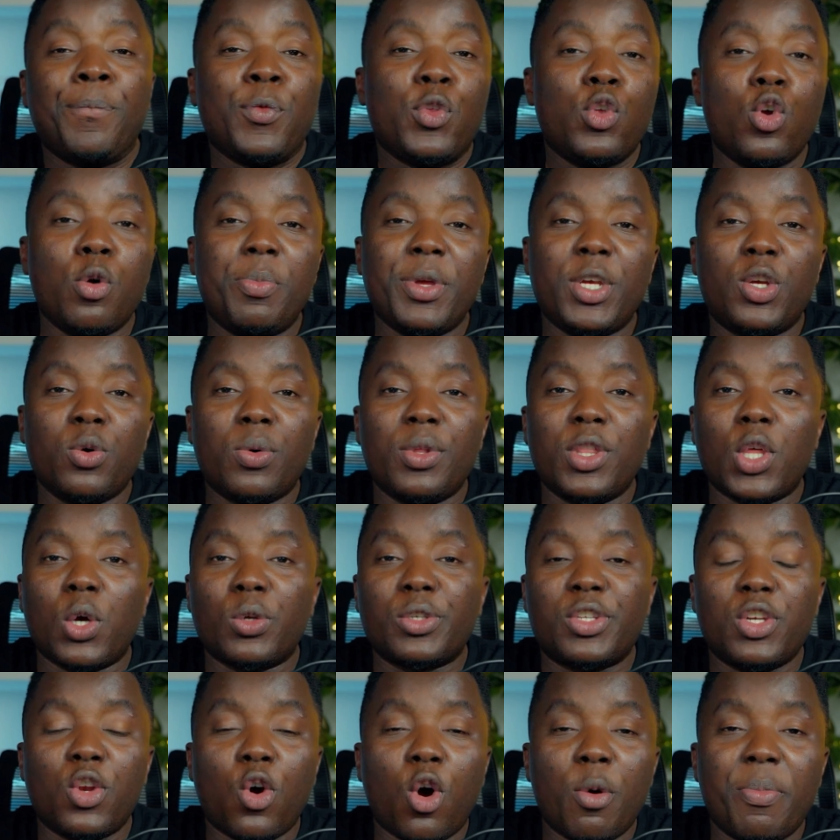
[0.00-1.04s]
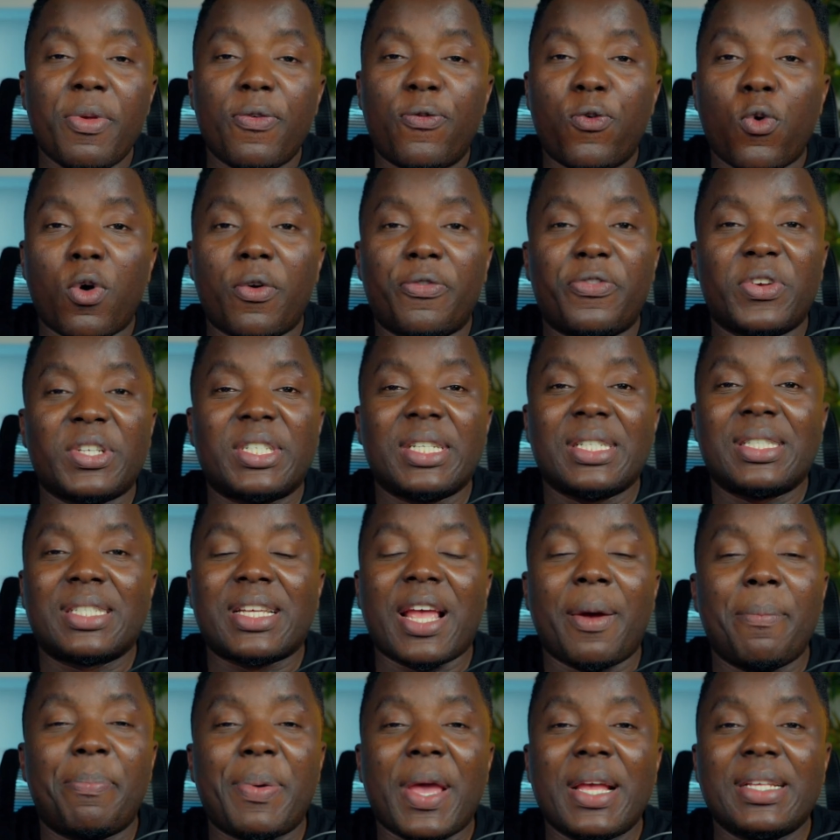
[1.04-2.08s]
you would be doing those KnowBe4 phishing
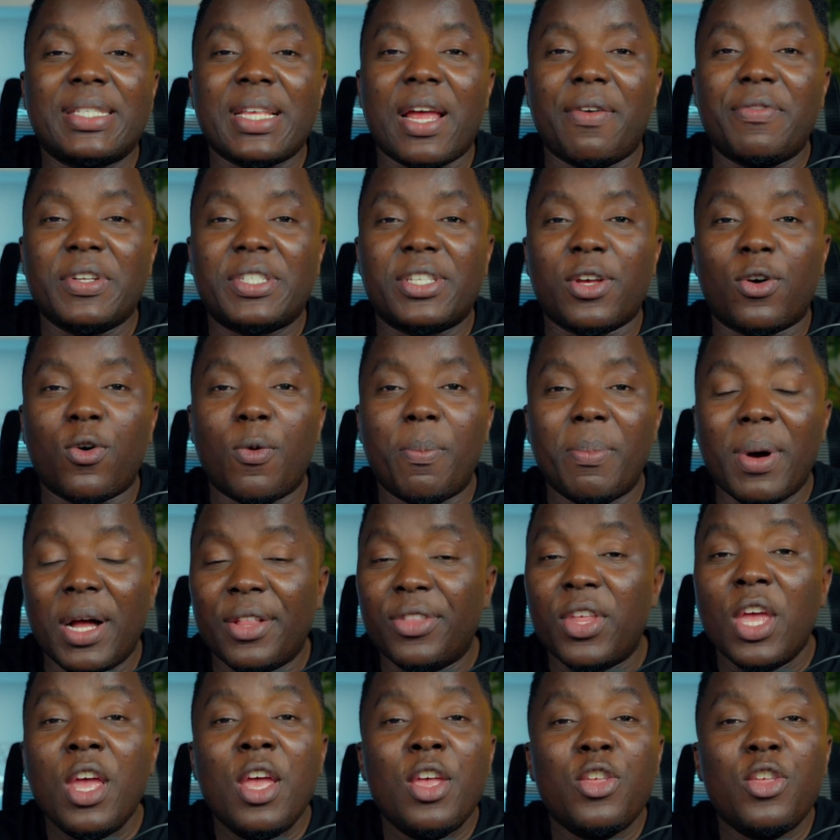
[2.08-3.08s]
campaigns every single month.